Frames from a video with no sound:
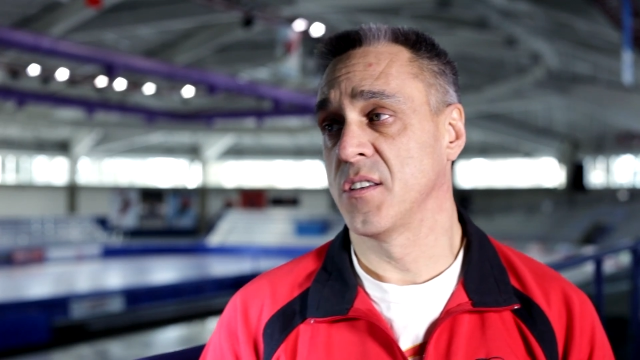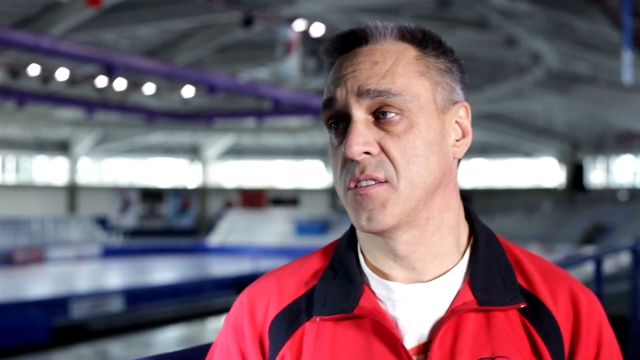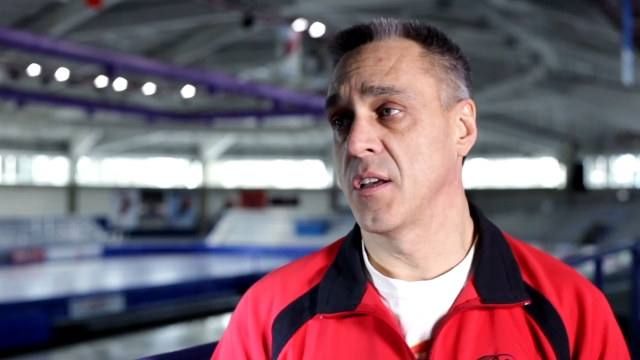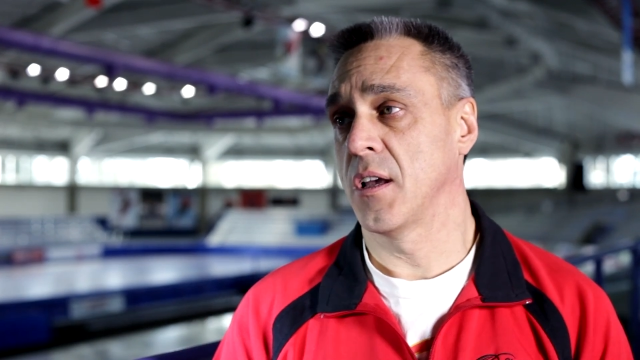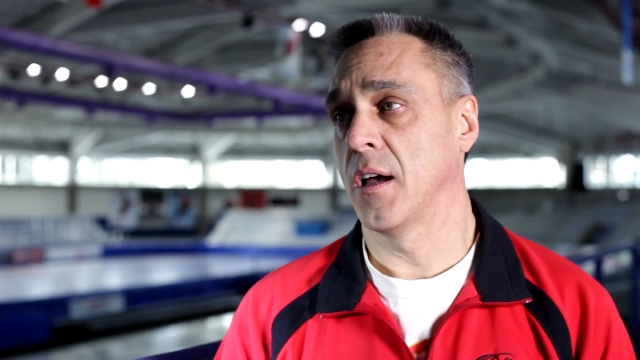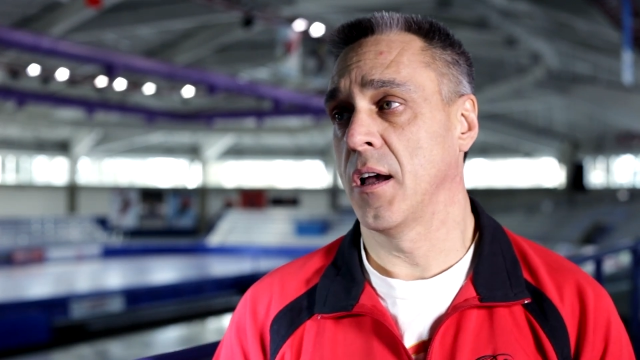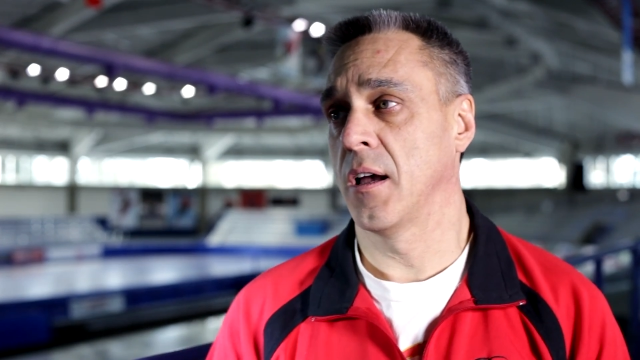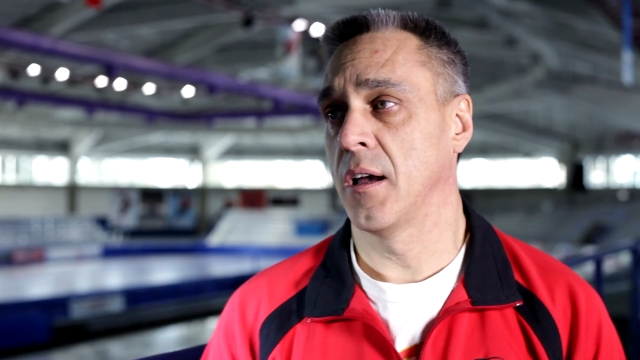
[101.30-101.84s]
is,
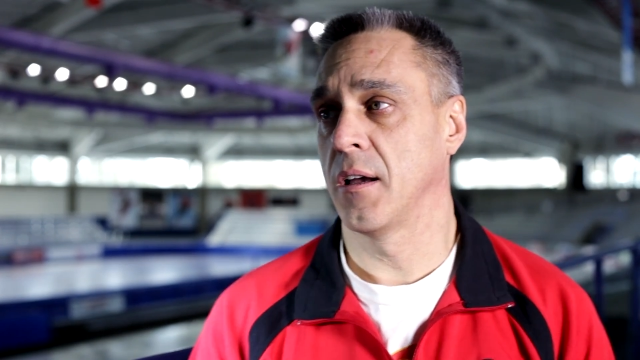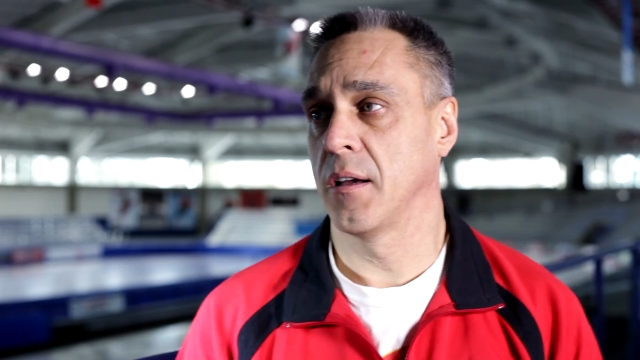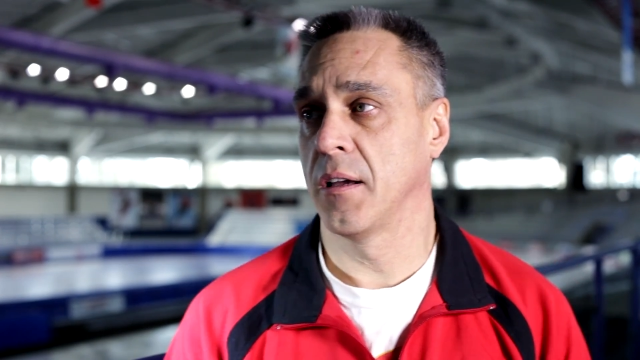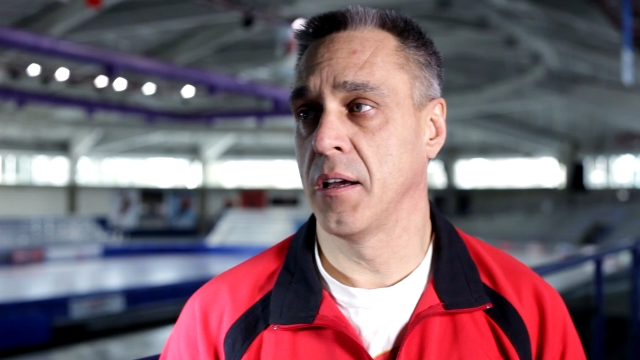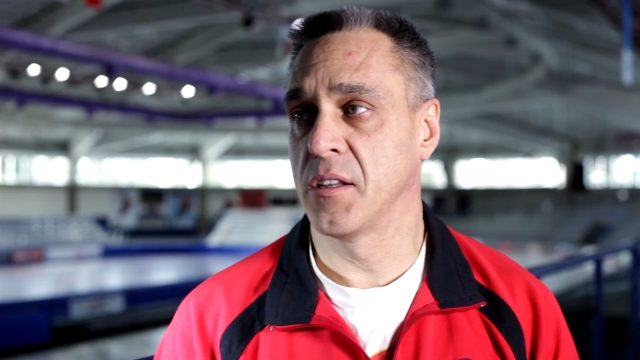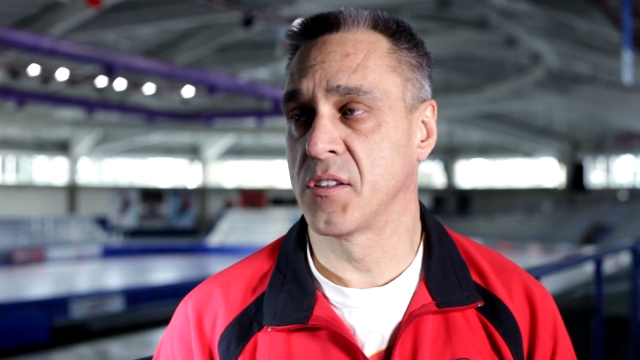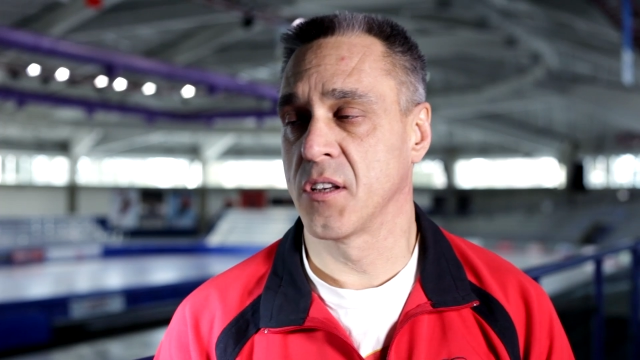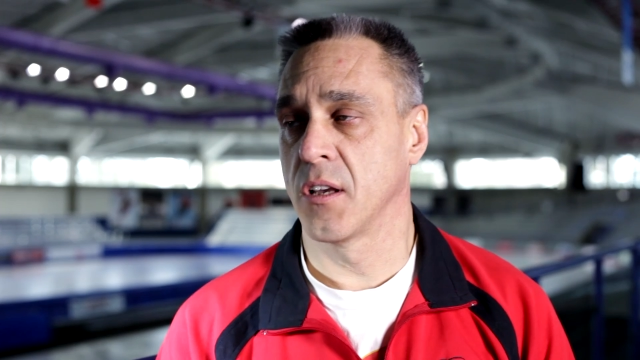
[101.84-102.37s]

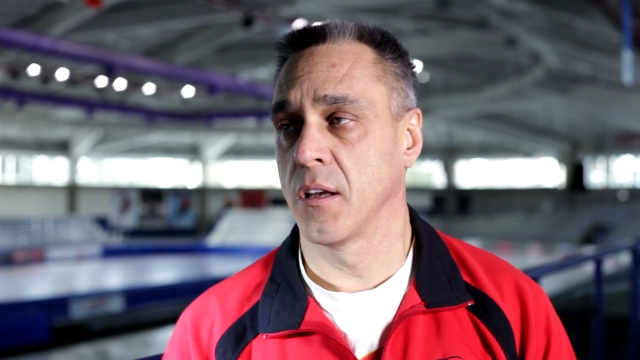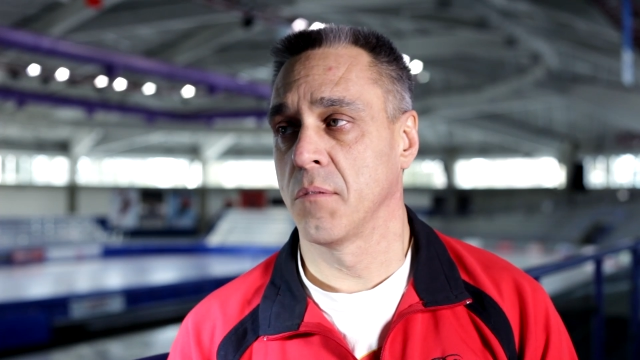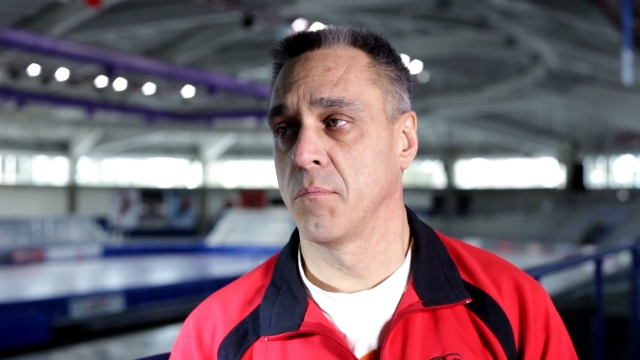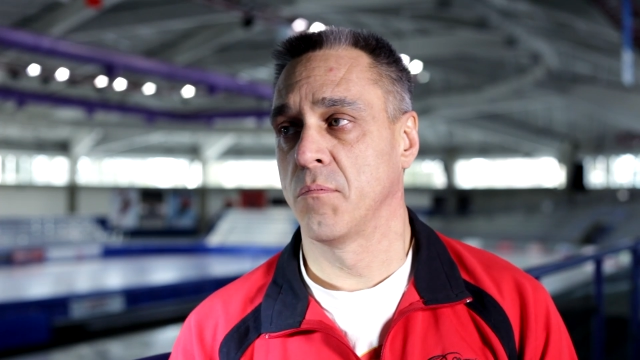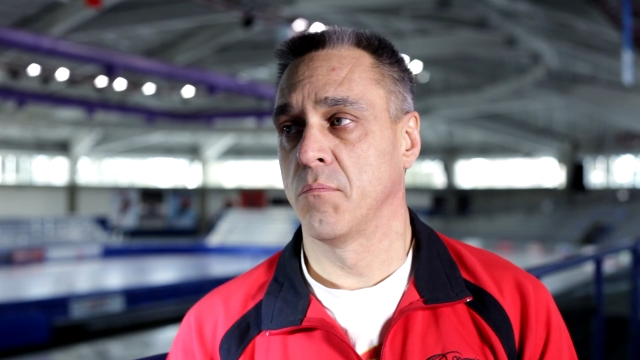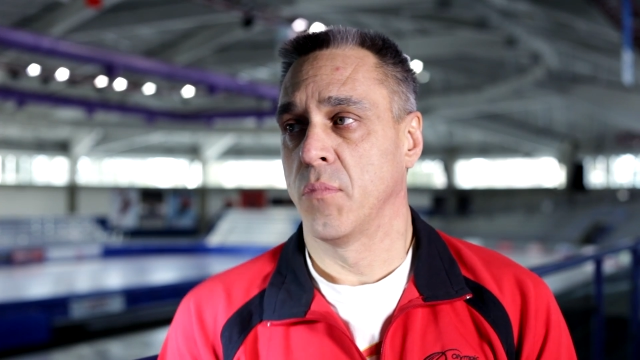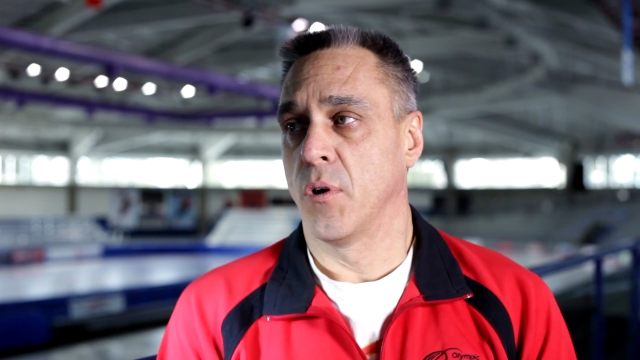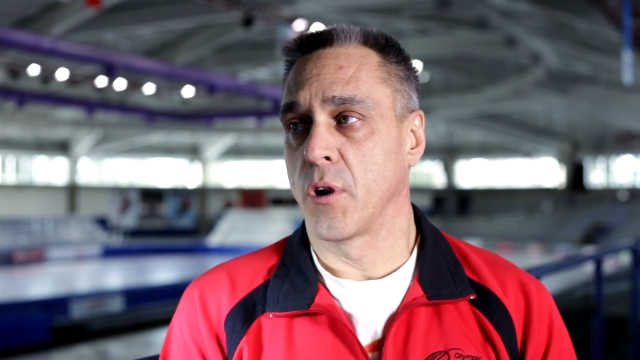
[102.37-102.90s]
it's
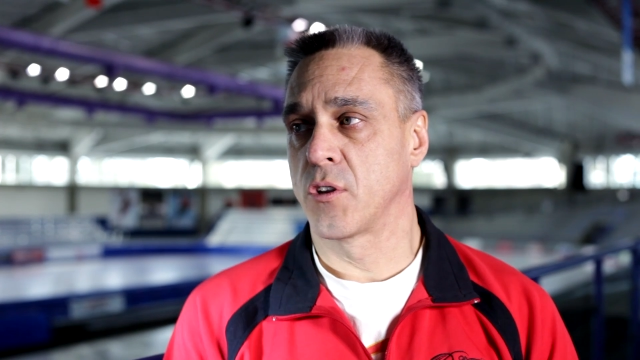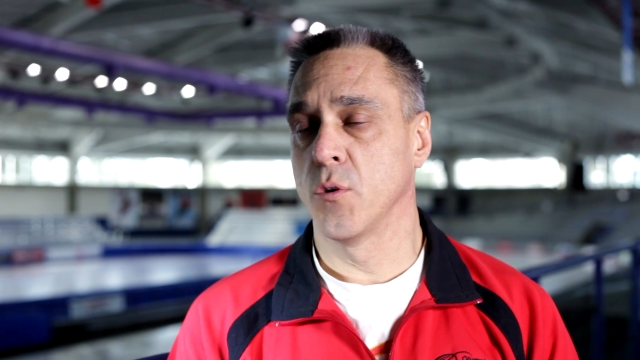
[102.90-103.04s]
about